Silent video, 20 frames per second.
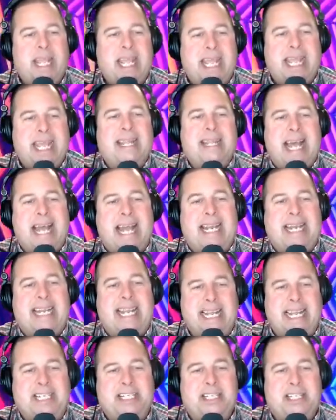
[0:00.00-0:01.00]
in that it
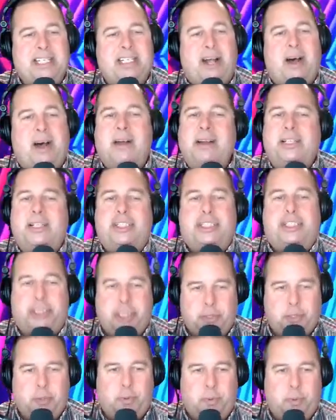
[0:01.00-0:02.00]
hinges on a
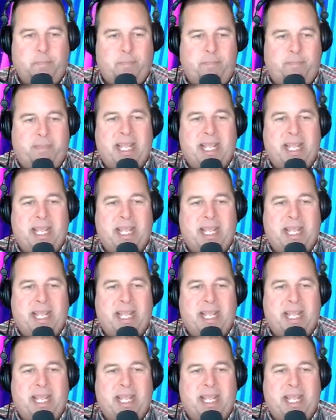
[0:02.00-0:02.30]
shoe.